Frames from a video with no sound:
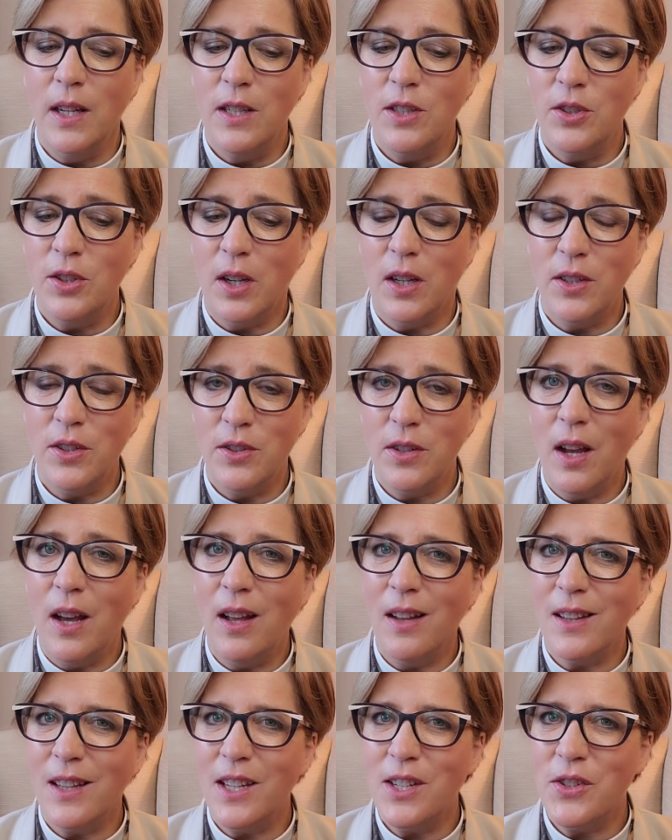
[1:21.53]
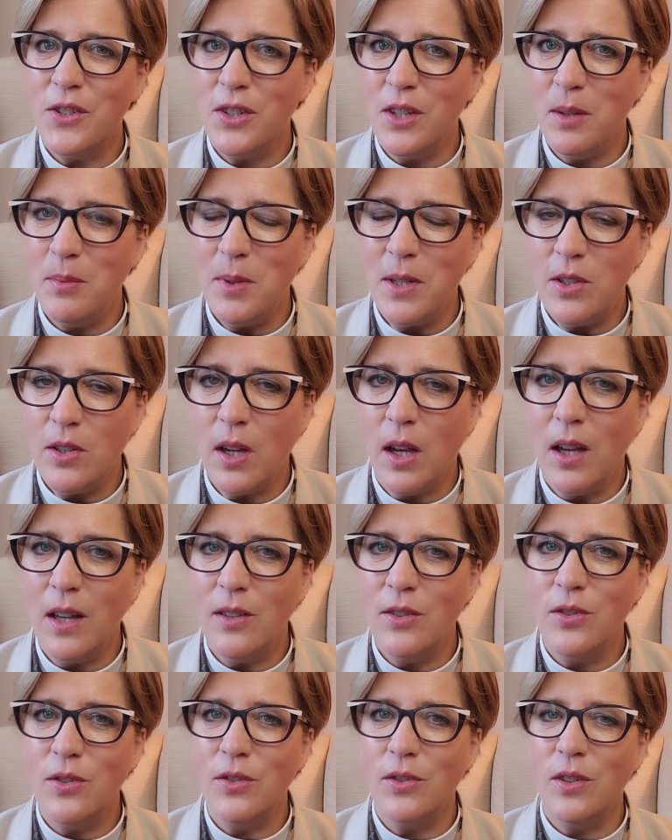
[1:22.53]
Judge not, lest ye be
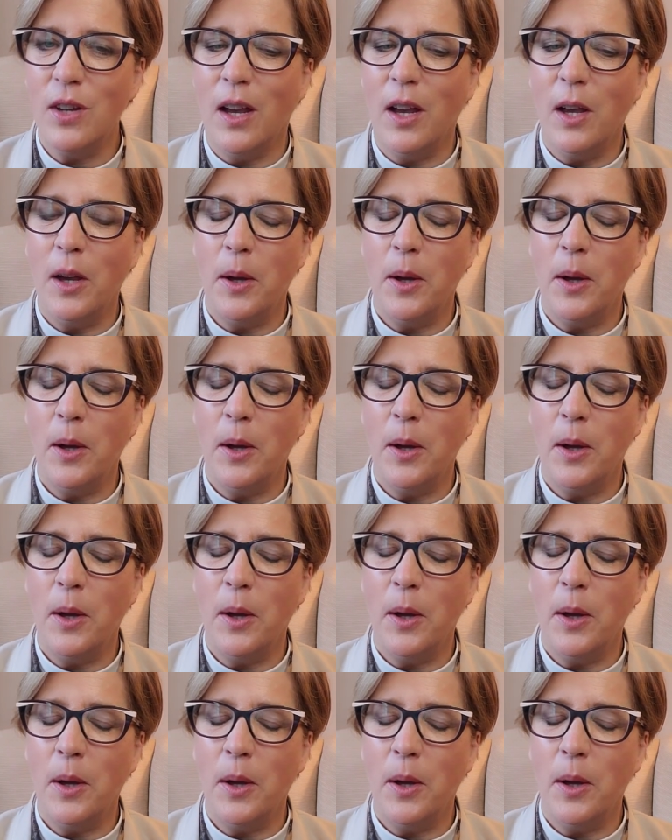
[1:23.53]
judged.